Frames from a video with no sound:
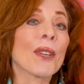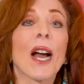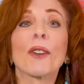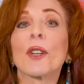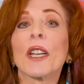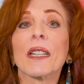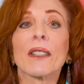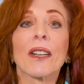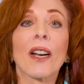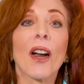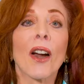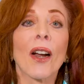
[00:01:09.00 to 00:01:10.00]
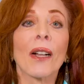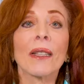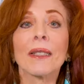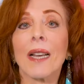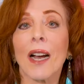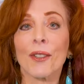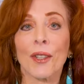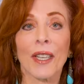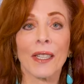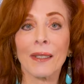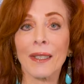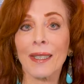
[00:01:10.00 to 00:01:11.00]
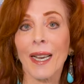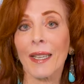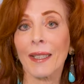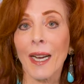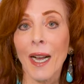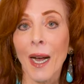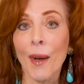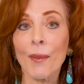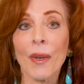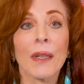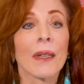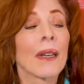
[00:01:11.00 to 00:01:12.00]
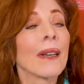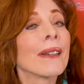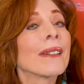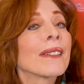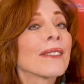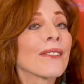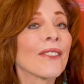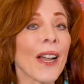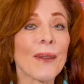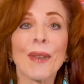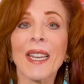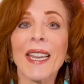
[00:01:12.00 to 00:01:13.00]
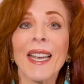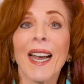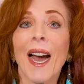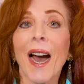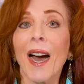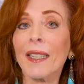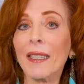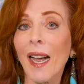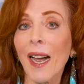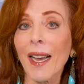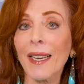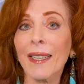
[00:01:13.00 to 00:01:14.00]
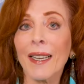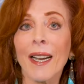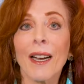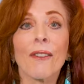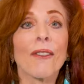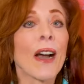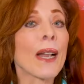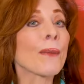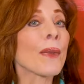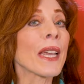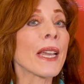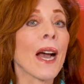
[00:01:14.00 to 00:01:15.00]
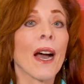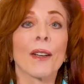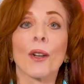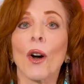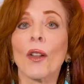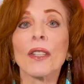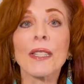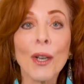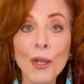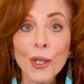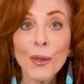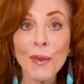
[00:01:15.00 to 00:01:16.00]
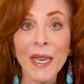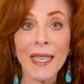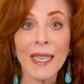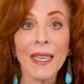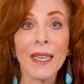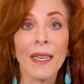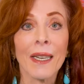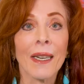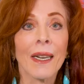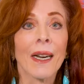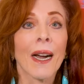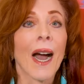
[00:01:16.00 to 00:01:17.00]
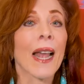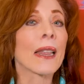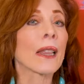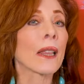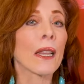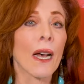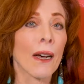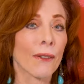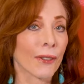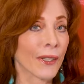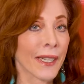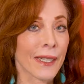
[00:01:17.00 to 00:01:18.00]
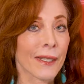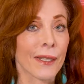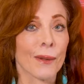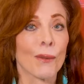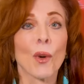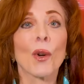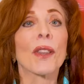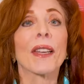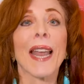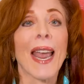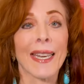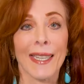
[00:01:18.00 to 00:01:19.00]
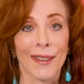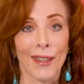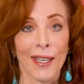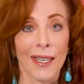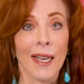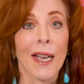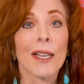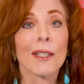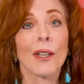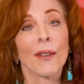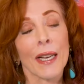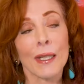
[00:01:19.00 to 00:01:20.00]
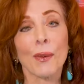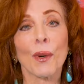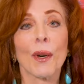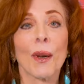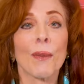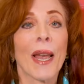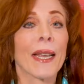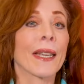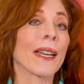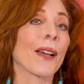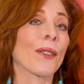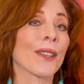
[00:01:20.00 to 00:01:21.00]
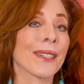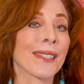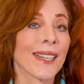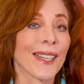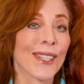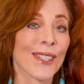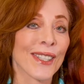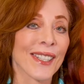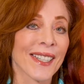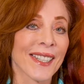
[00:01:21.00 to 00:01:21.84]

Dr. Gilda Carle, drgilda.com. Find me online, find me on all the social media. I love LinkedIn more than anything, so that's where I'm hanging out these days.